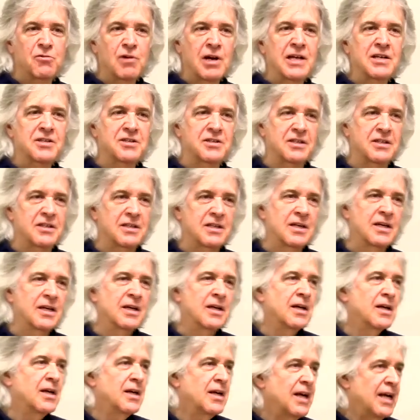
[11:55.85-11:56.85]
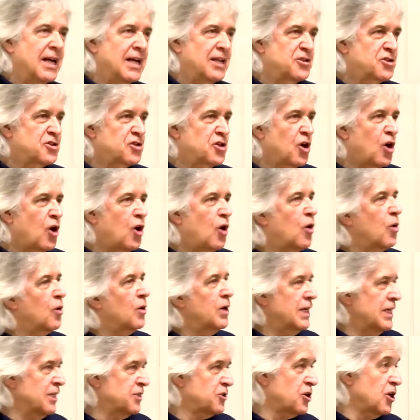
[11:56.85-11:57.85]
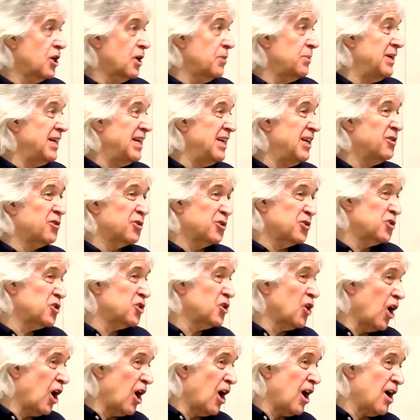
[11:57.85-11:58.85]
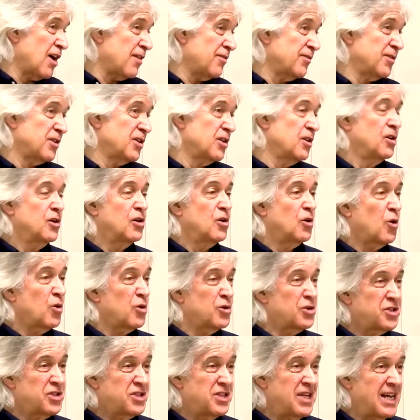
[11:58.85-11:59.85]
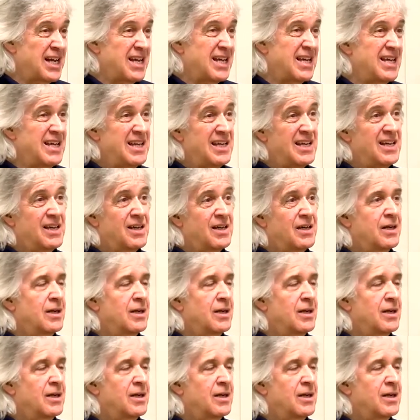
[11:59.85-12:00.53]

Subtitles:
resin. And so it's going to be either soft or sticky.